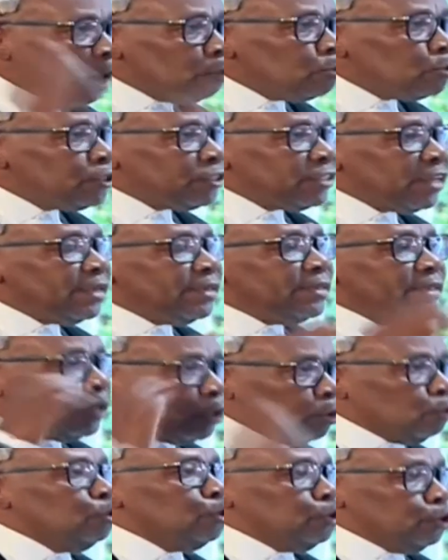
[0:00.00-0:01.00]
outside the
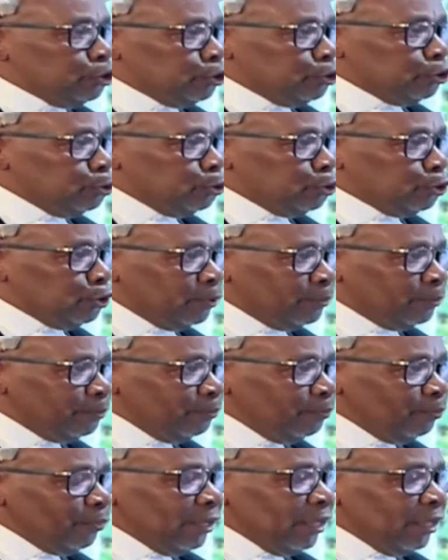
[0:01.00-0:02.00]
Constitution.
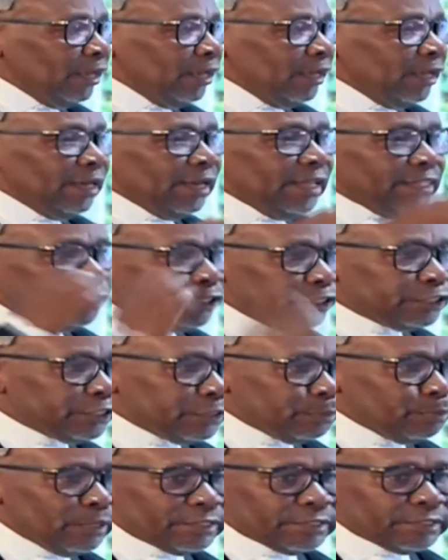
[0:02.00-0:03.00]

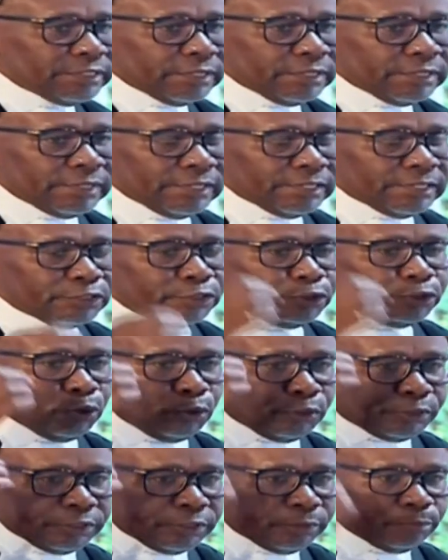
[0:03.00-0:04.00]
Legitimacy is
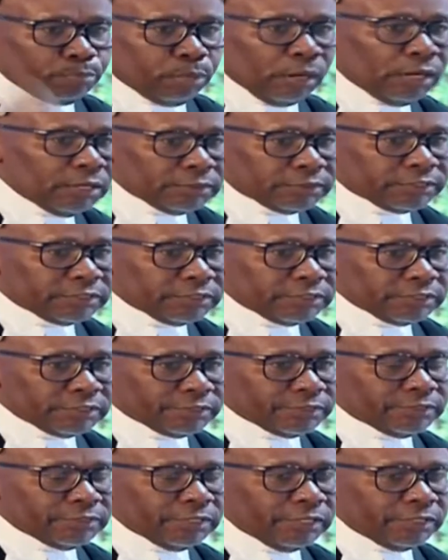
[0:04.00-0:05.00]
not in
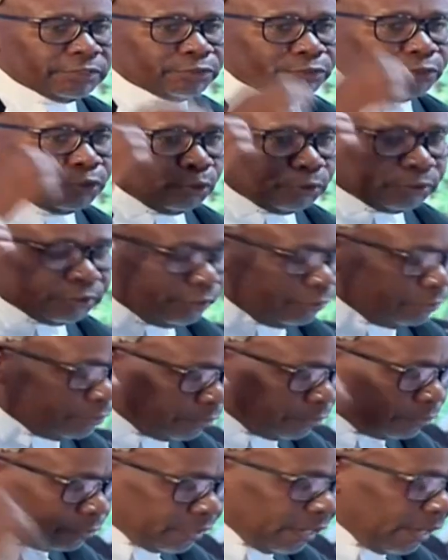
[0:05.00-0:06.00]
politics, it's not in
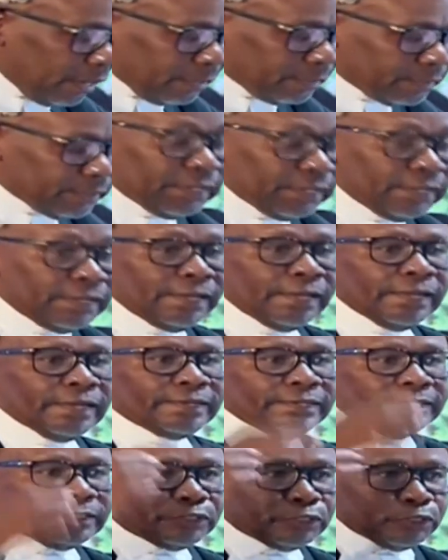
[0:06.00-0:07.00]
society,
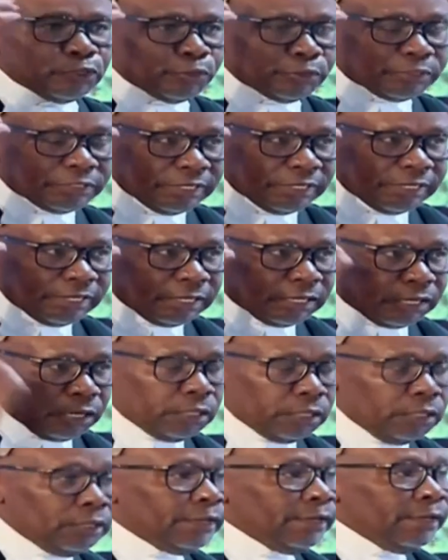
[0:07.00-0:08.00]
it is not in
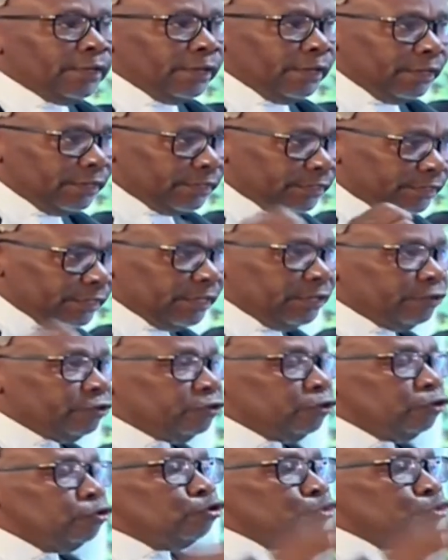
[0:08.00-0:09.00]
it is